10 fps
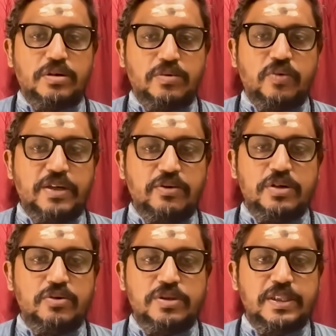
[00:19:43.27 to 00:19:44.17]
why you are
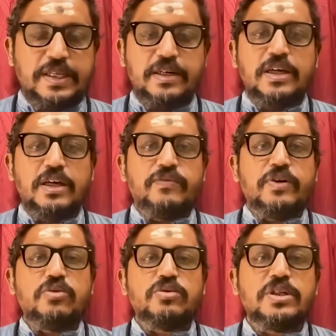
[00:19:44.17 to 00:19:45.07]
using that. If you
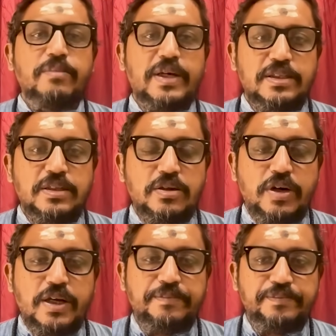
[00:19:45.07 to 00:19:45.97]
are using mustard
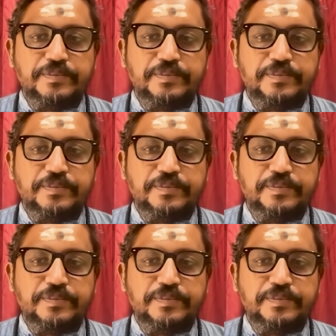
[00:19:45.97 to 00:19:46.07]
oil,